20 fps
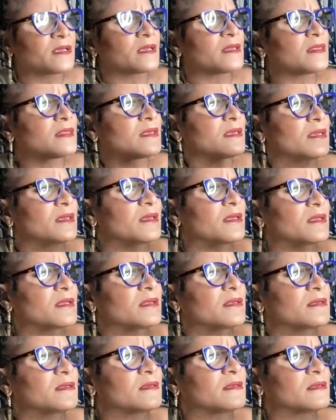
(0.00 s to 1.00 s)
And then
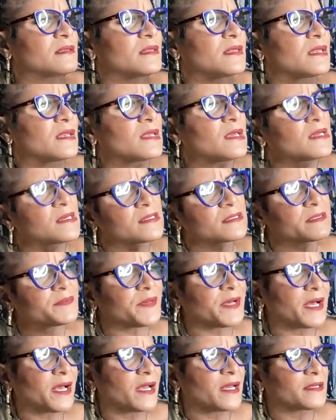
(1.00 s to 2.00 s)
the next
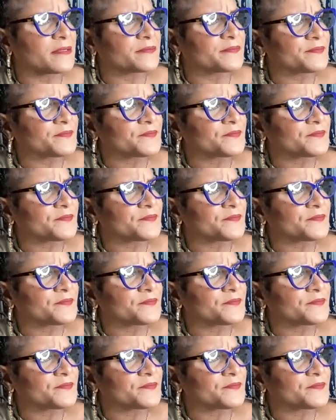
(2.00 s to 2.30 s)
spot.